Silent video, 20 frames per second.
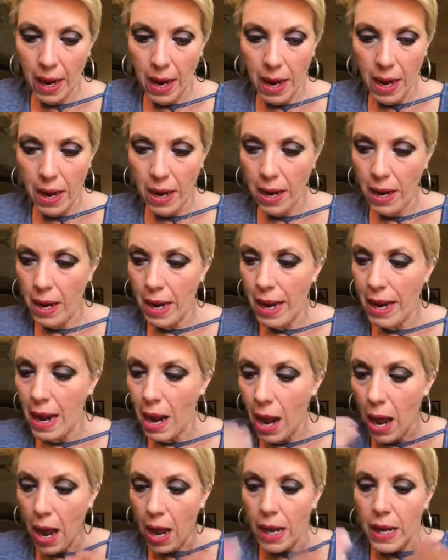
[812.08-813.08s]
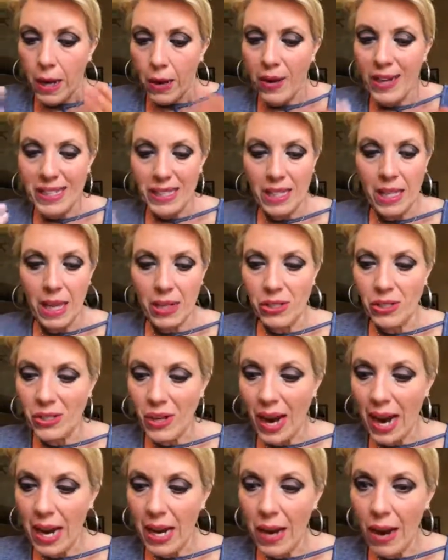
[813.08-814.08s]
And once that's
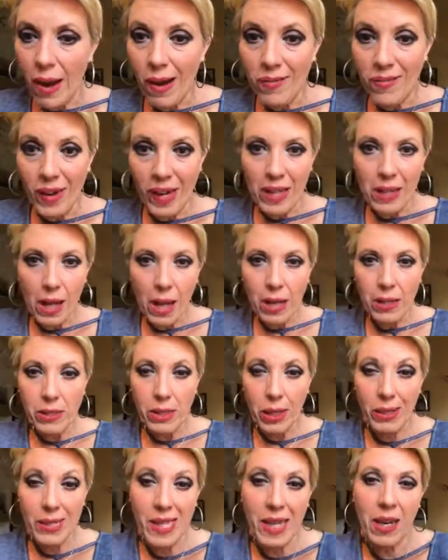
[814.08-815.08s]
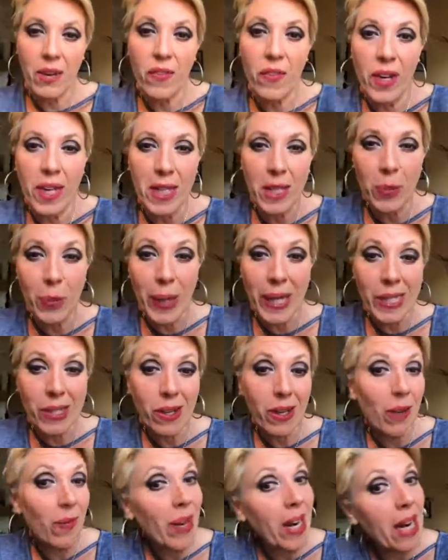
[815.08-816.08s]
dry, I'll have my gloss. I'll take a finished
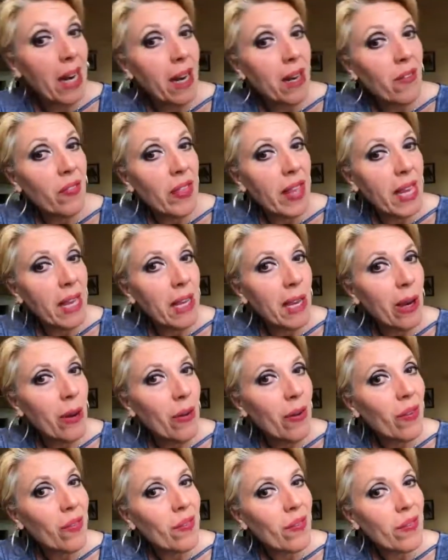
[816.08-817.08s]
picture in a minute. Thank you.